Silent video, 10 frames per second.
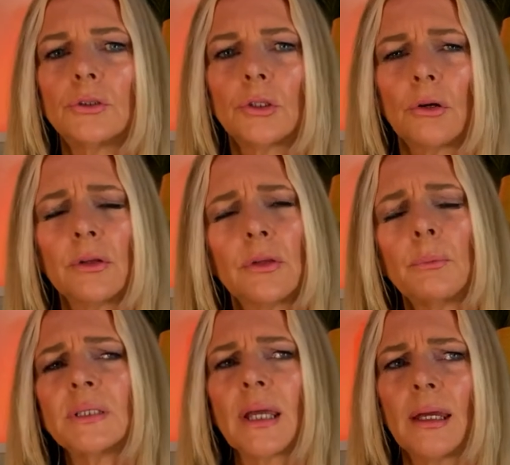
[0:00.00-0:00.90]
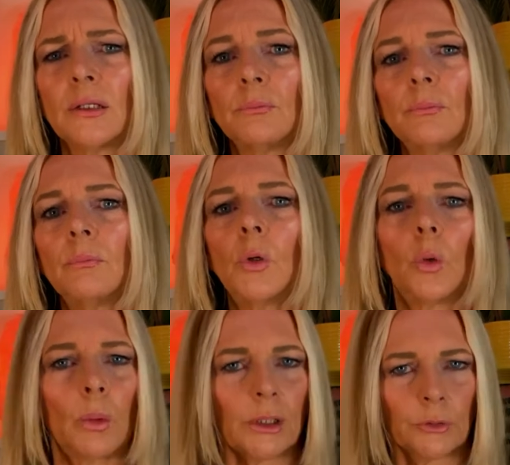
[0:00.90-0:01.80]
Dorothy was getting
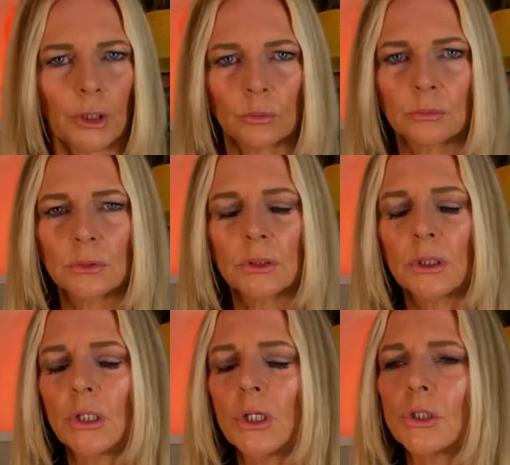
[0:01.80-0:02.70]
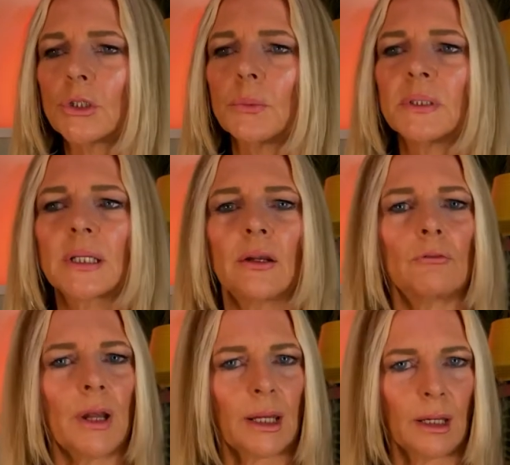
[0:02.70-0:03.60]
more well known. She was
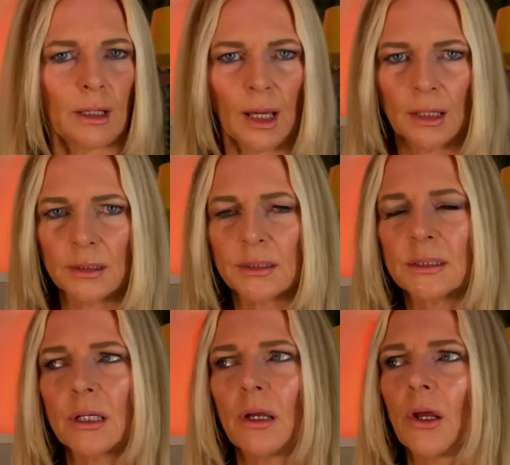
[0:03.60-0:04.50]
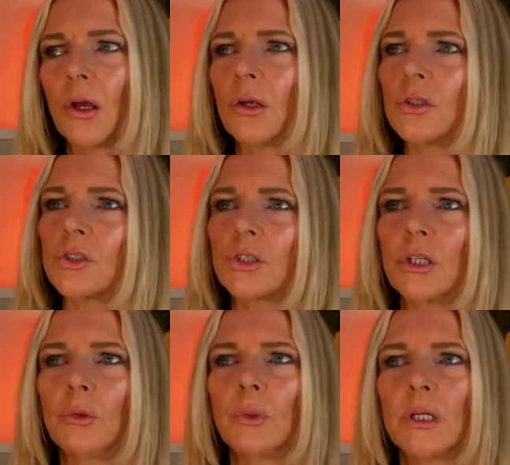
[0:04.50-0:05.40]
getting recognised.
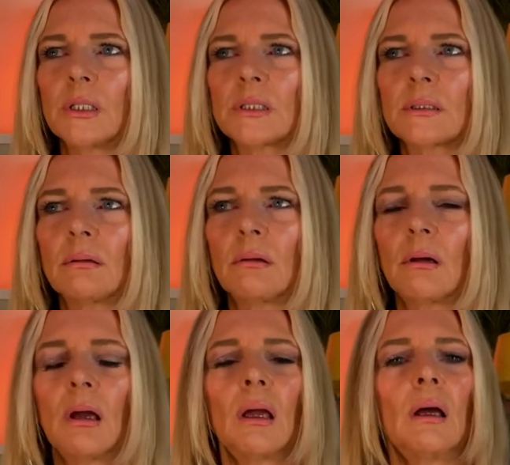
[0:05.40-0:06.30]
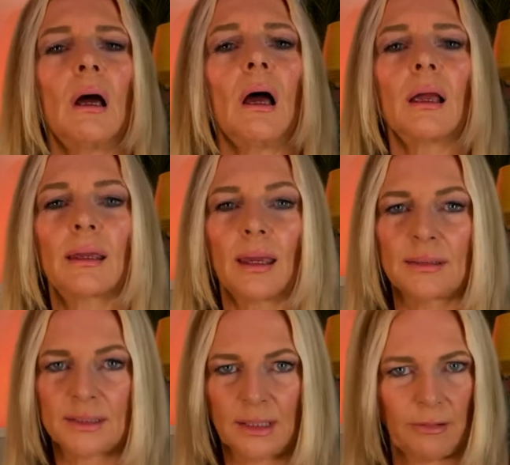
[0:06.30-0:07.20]
She was
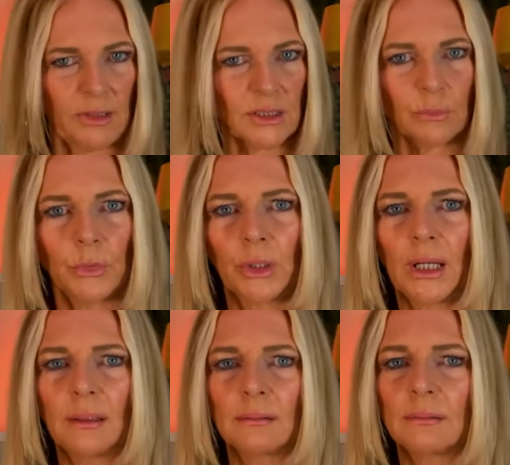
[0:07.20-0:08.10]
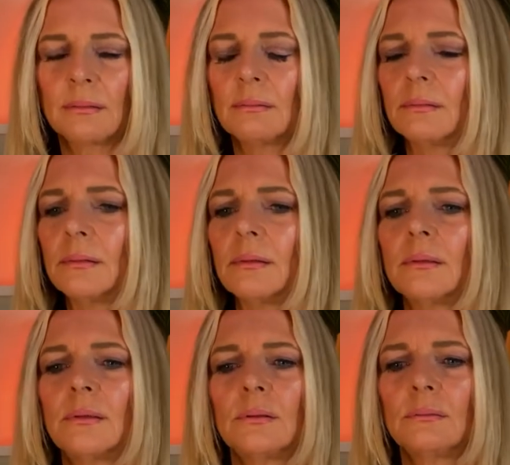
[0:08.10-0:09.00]
getting serious money.
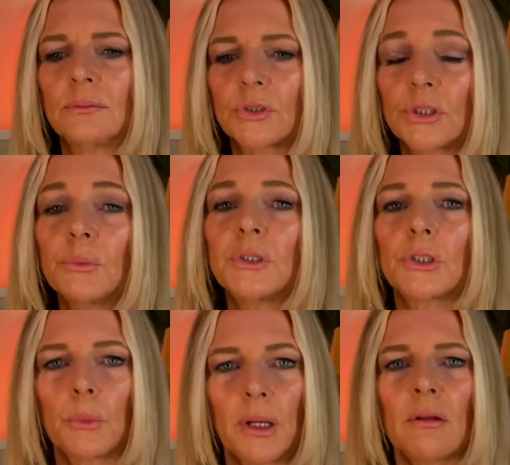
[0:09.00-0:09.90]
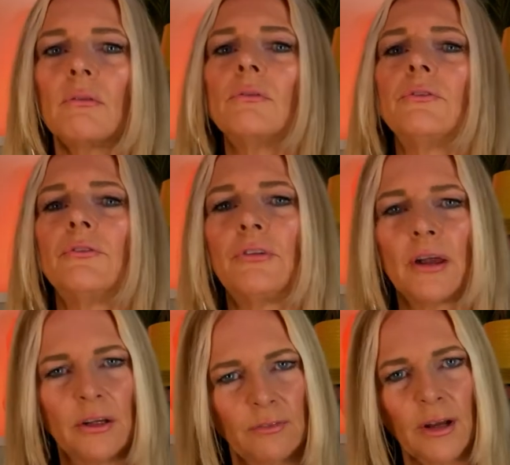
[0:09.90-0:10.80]
She was doing
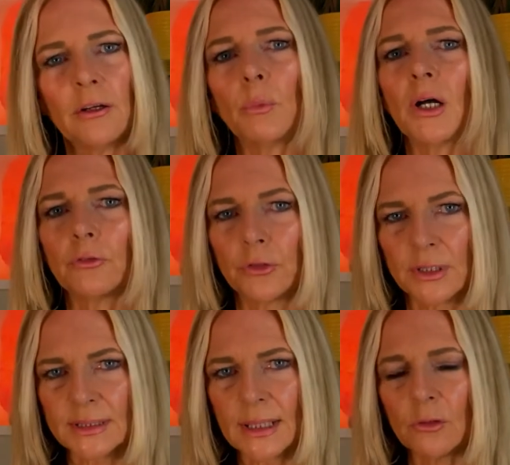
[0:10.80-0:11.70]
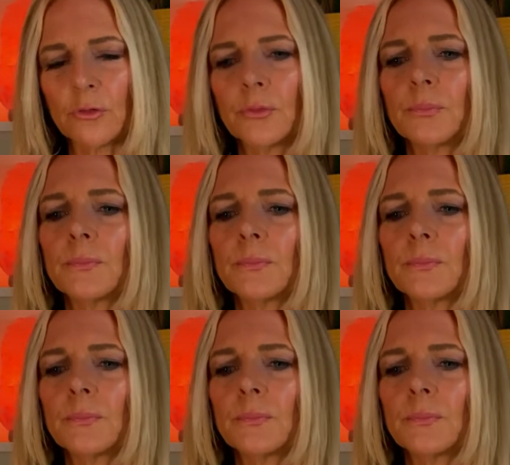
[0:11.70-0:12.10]
very, very well for herself.